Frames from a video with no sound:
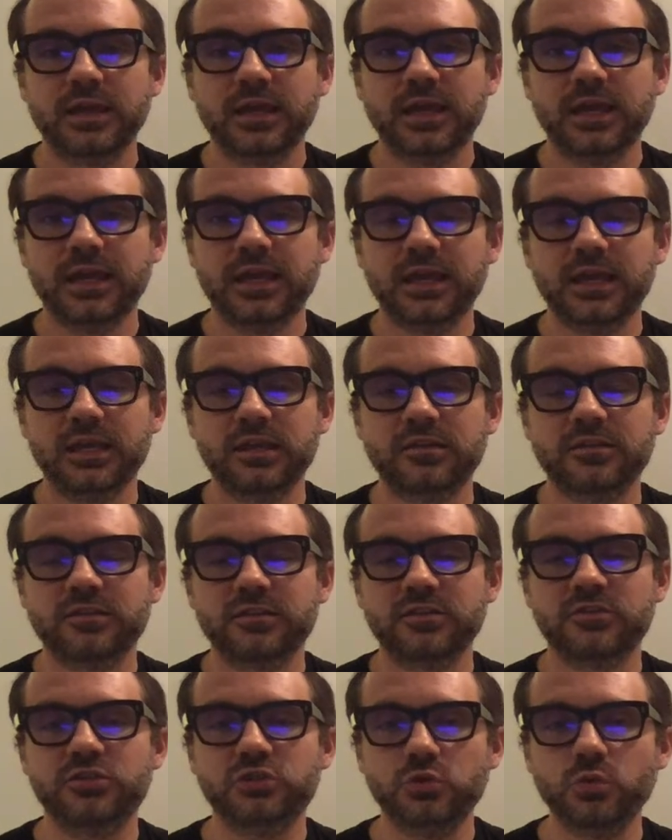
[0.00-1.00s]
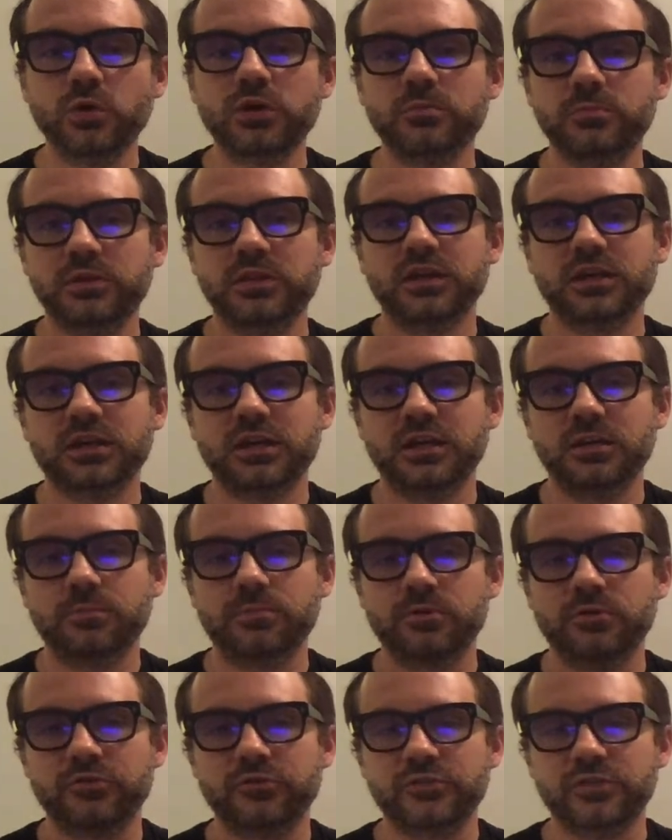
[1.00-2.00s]
And since you want to be that kind of
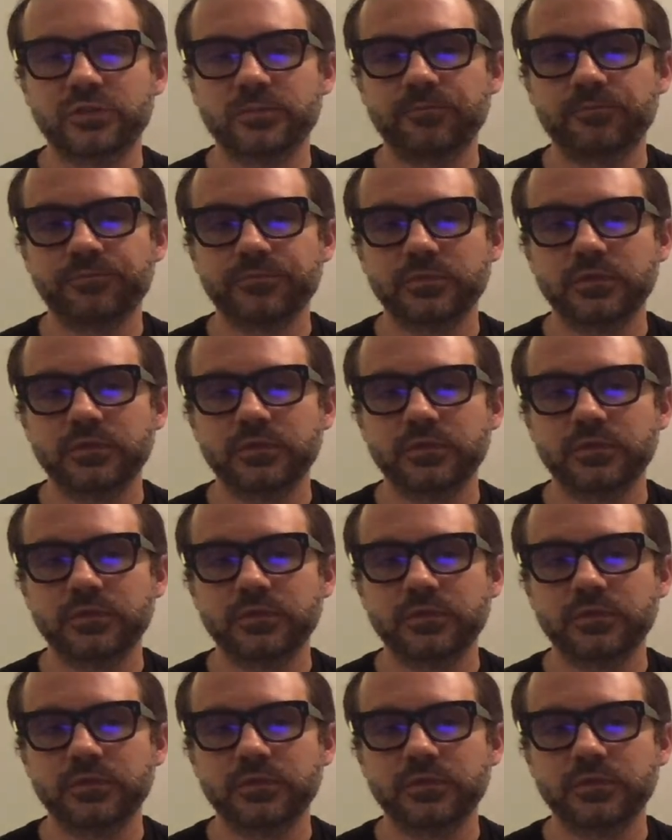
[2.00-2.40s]
person,